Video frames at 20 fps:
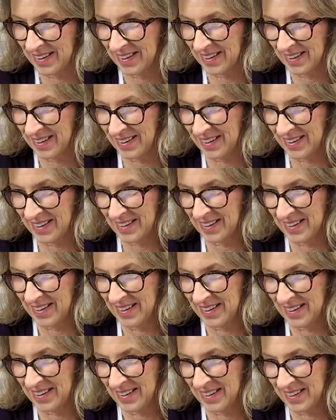
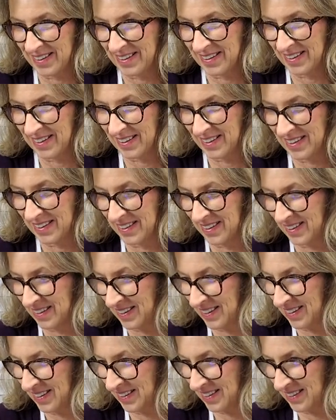
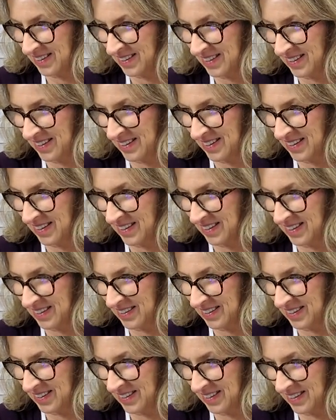
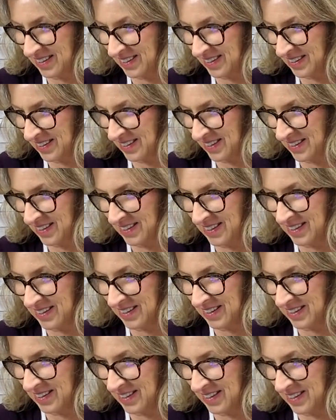
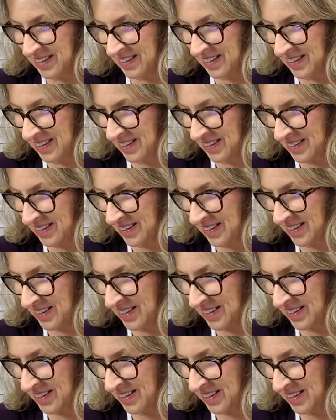
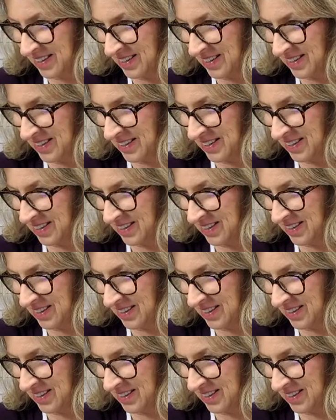Nothing is said.